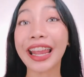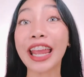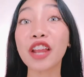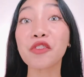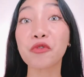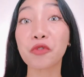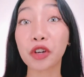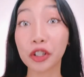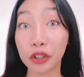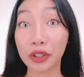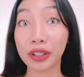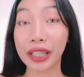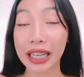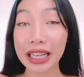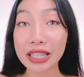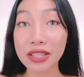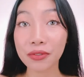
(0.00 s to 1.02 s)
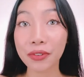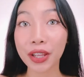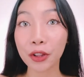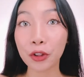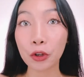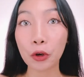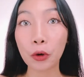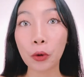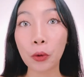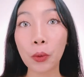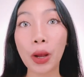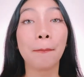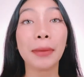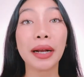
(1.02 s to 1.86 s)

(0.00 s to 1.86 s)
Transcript: And for today's video,